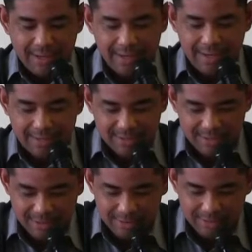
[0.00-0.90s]
in
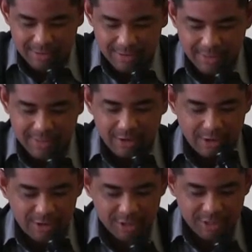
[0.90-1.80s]
insults, in
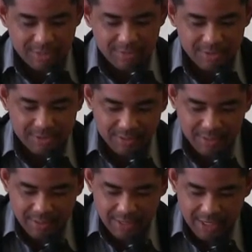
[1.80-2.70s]
hardships,